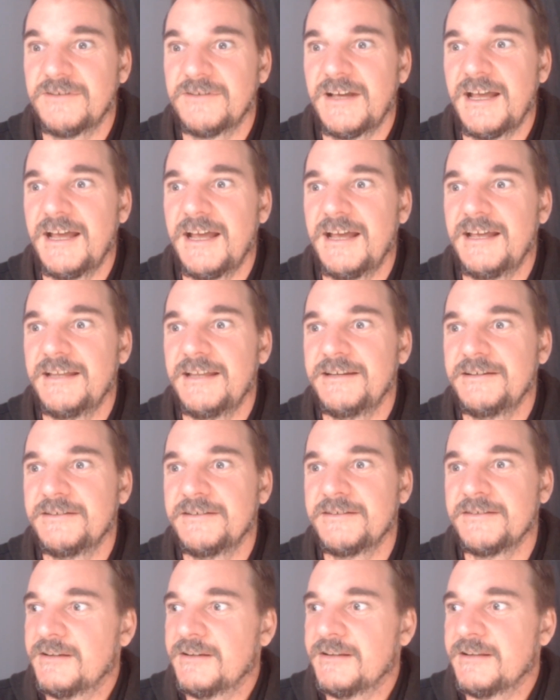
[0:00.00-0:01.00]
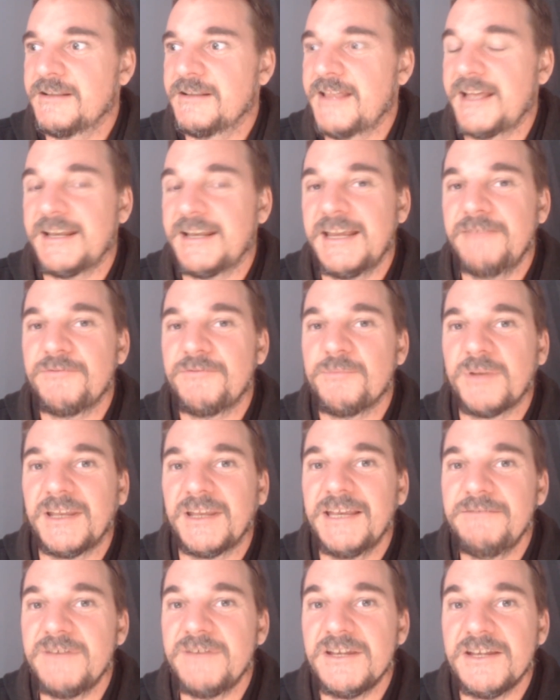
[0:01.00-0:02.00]
and that even
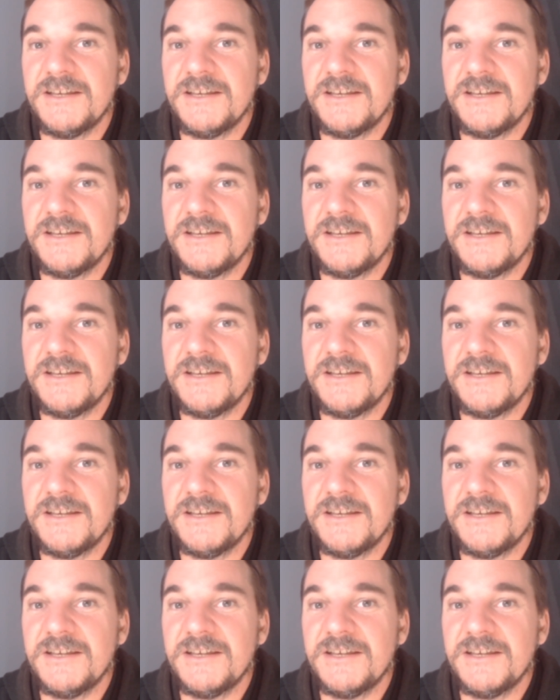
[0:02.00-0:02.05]
believing